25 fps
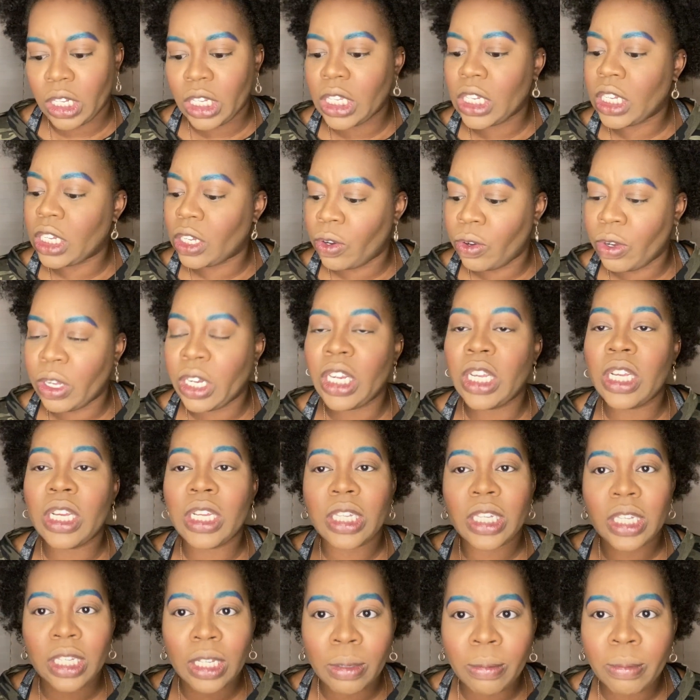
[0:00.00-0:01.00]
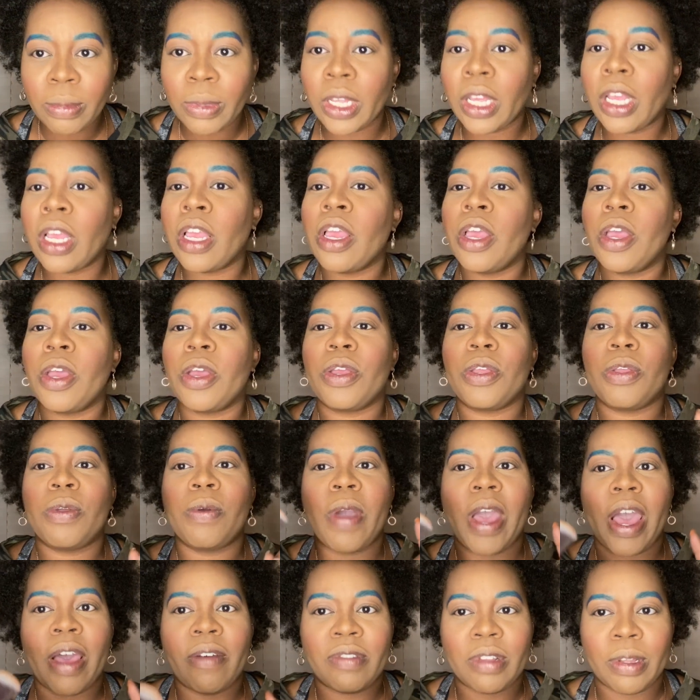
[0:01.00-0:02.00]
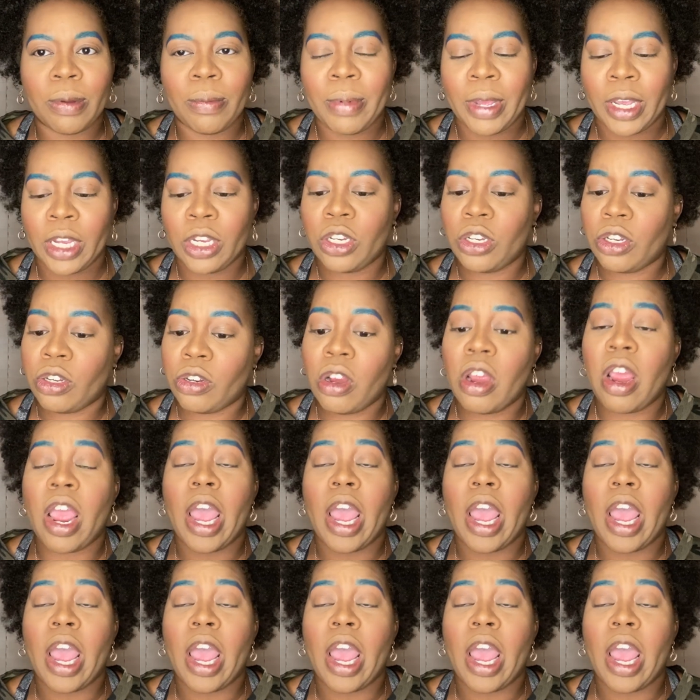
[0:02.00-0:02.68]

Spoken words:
So it is something you have to make sure,